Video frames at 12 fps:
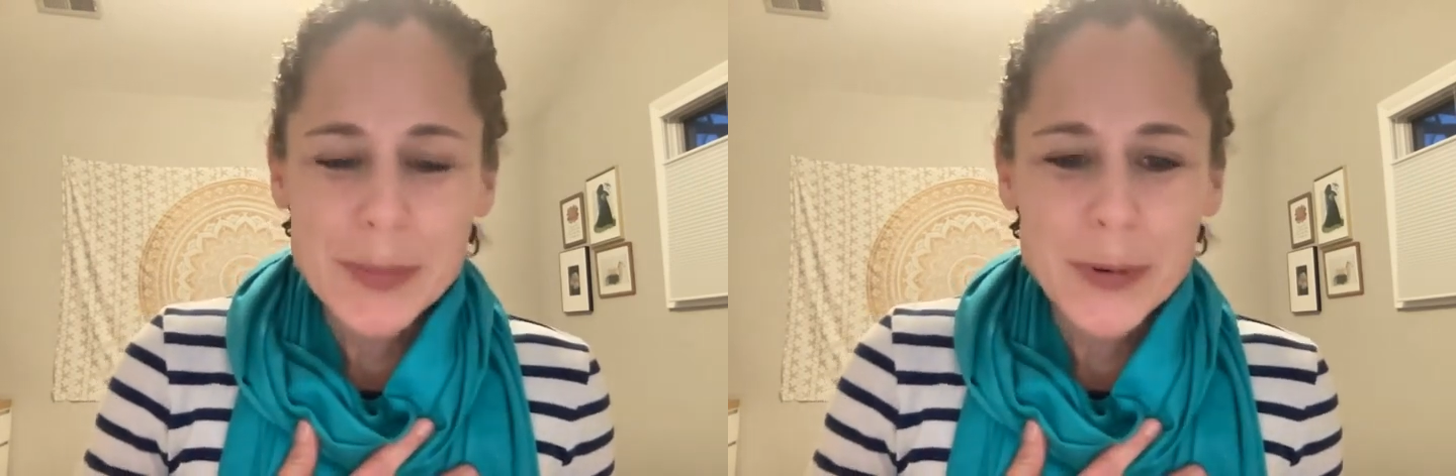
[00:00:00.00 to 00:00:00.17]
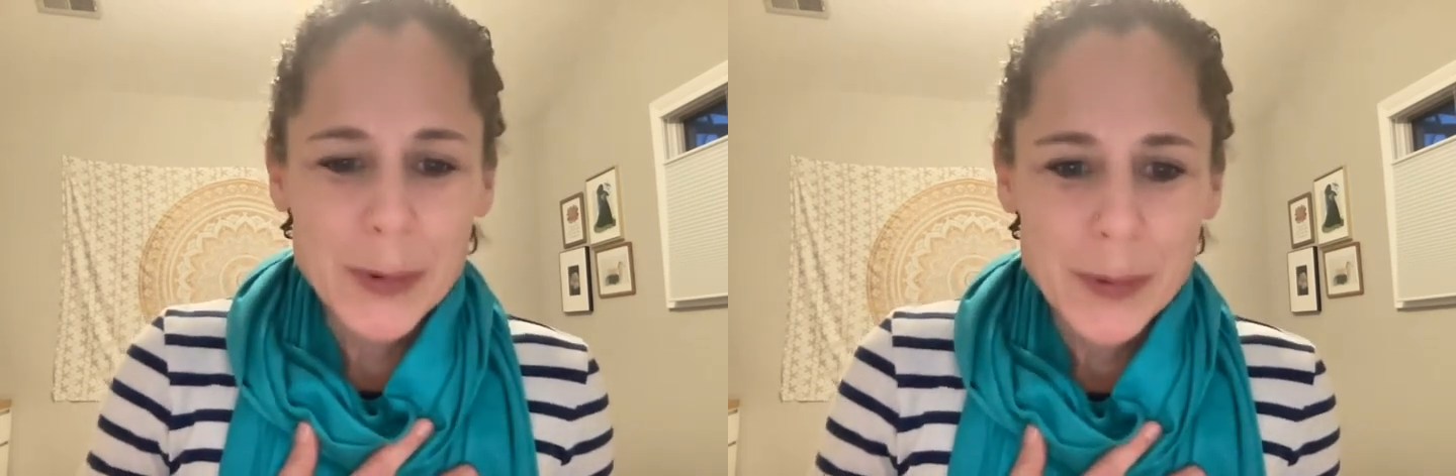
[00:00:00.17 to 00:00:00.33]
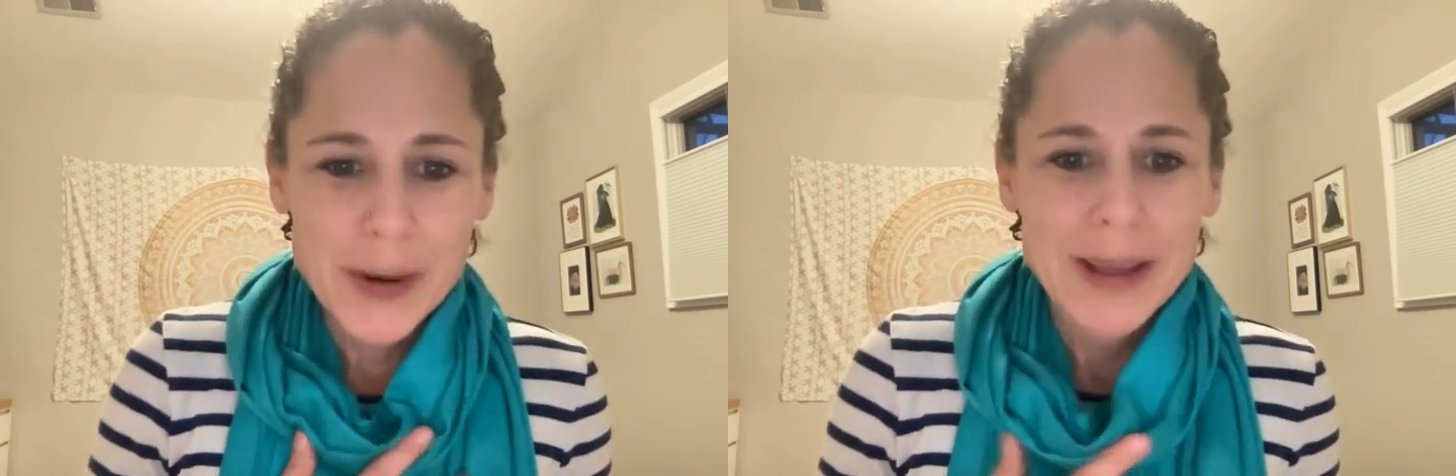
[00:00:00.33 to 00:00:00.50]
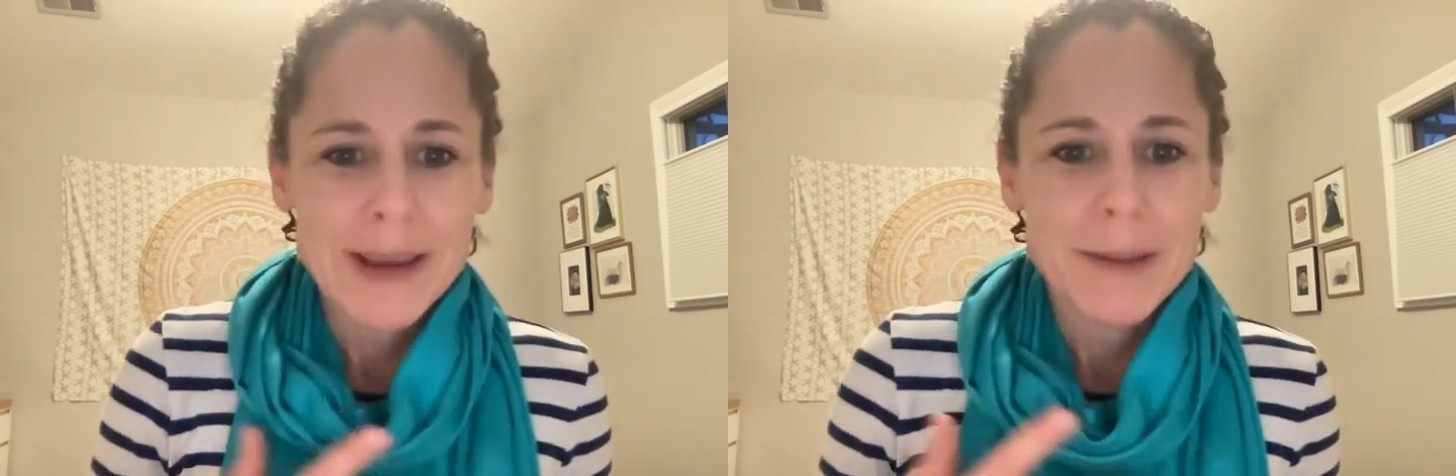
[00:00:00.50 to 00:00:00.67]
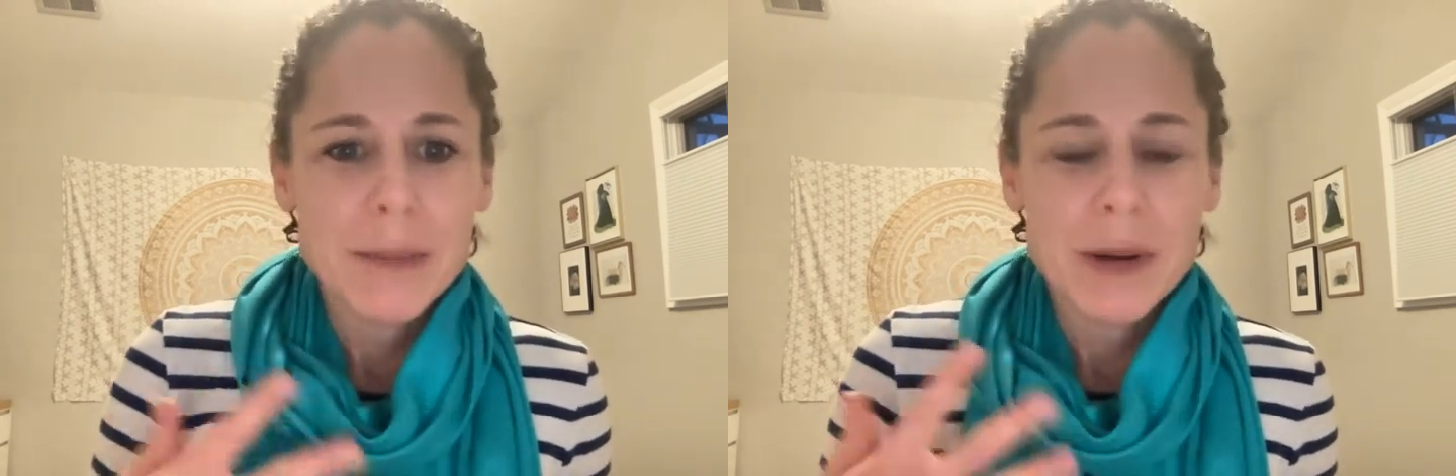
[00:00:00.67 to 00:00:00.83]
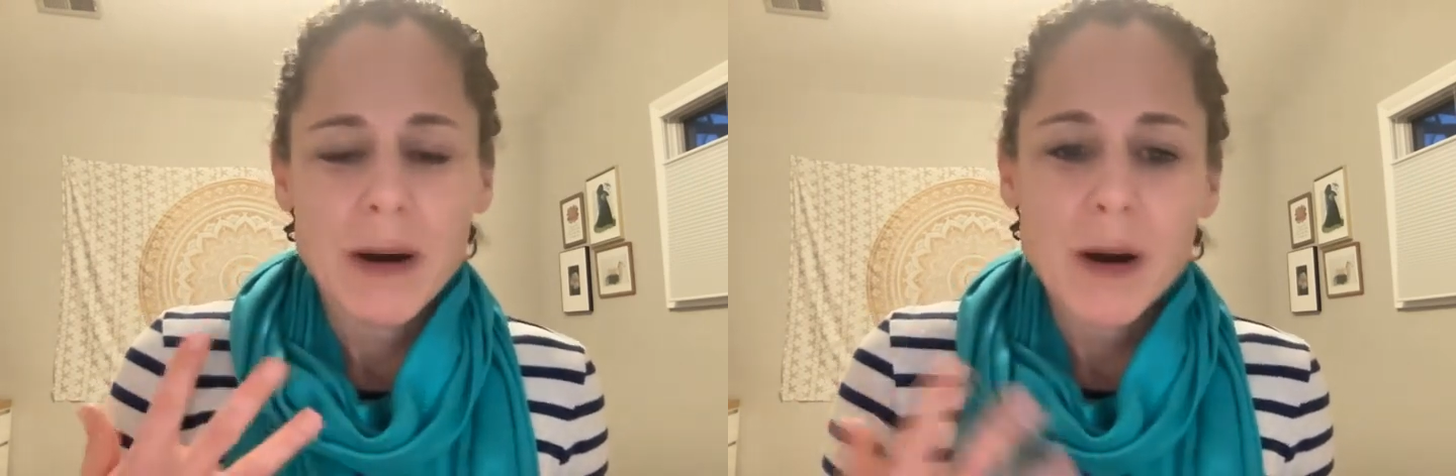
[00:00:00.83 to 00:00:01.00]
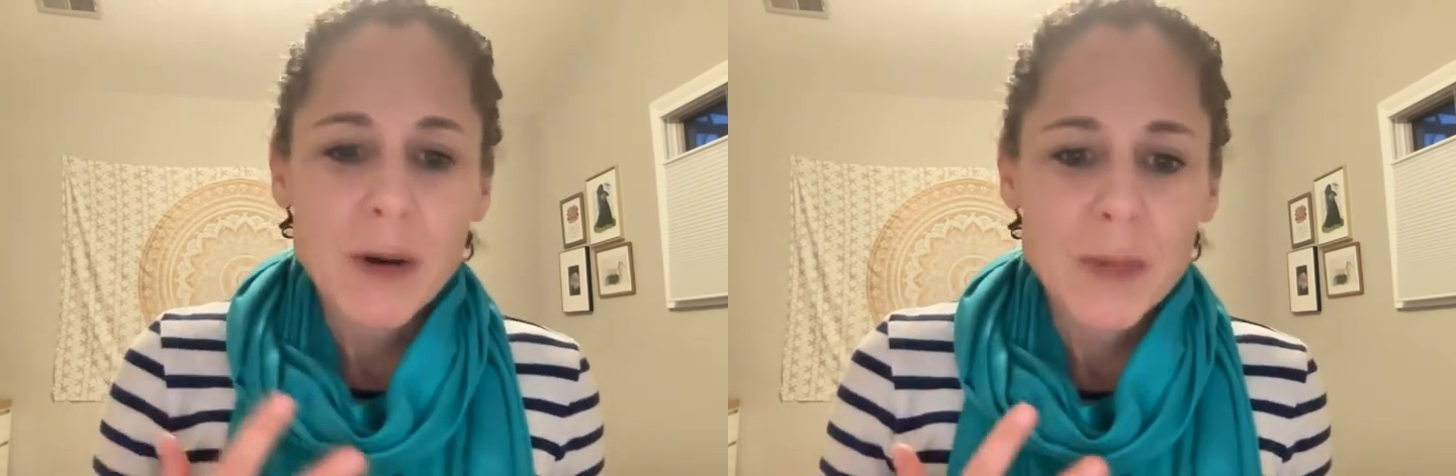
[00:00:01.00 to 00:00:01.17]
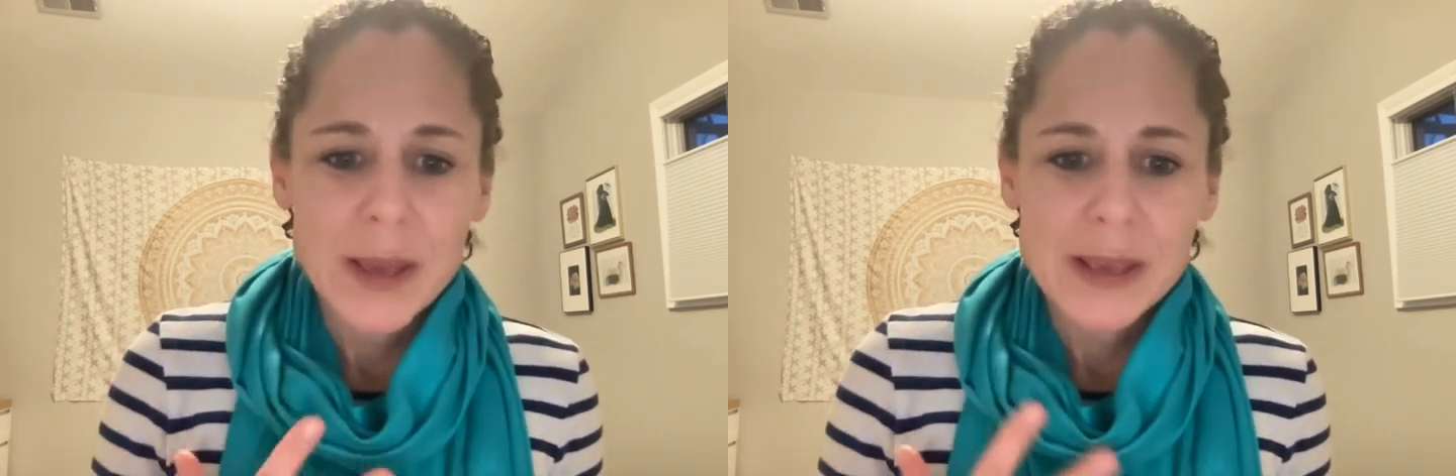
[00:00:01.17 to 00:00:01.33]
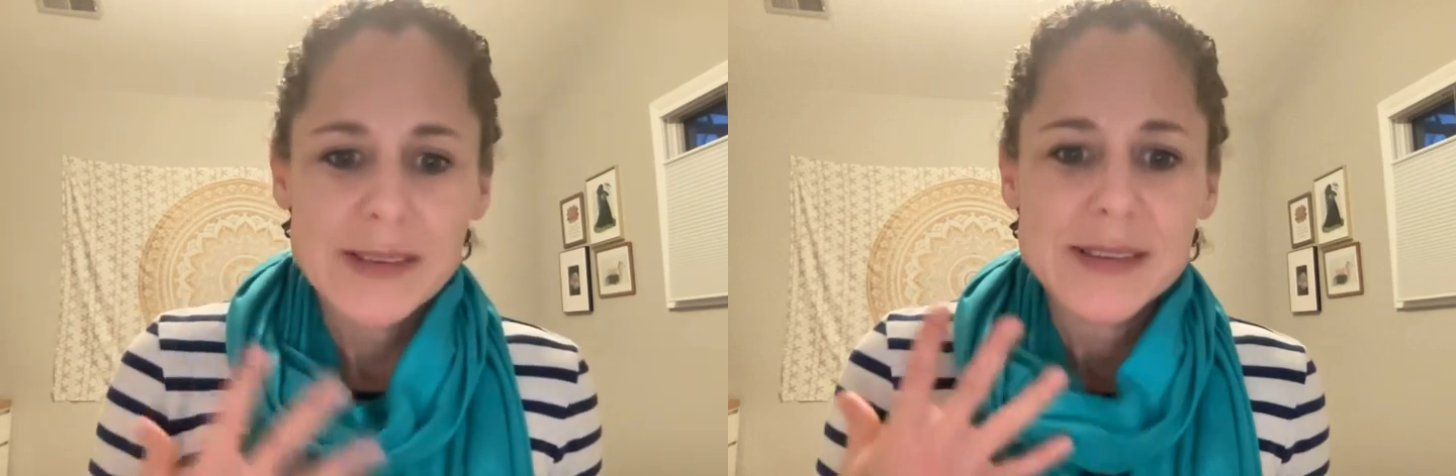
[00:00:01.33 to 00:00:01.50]
program
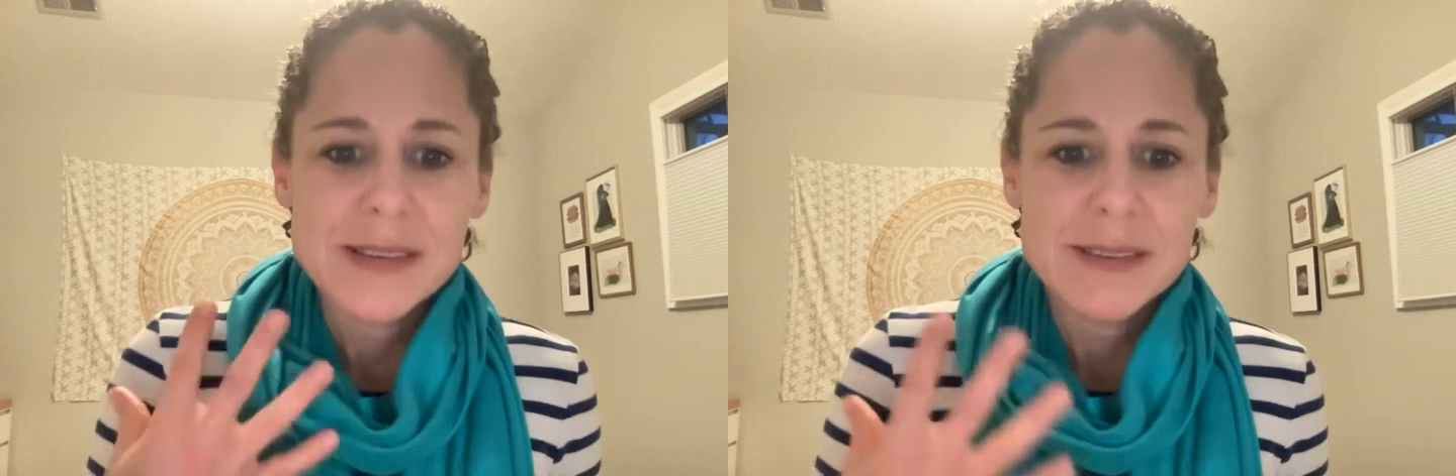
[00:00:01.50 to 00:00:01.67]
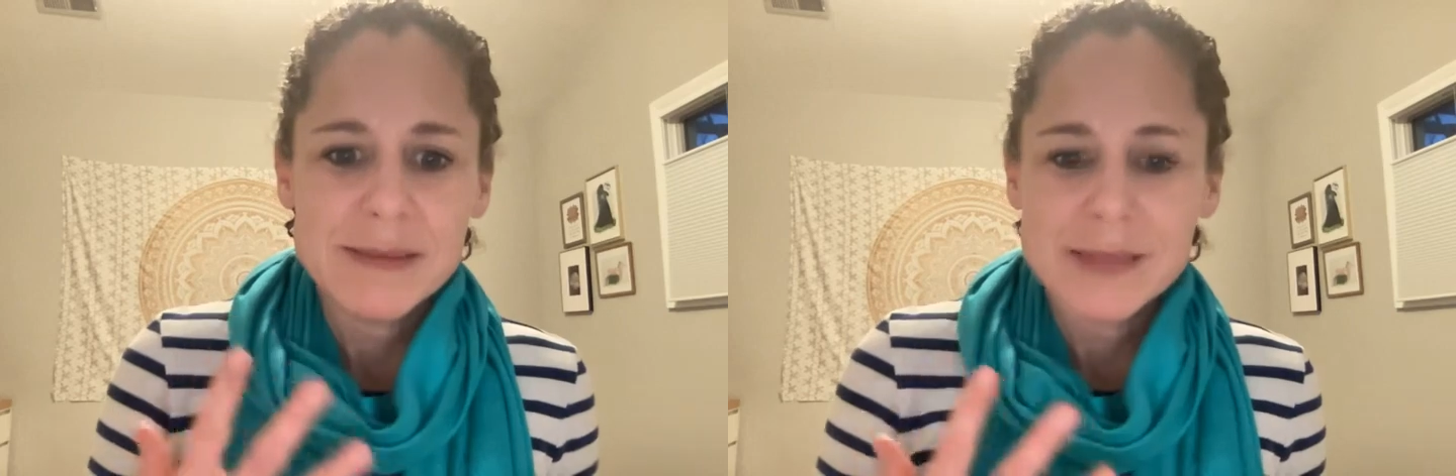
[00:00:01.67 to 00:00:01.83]
always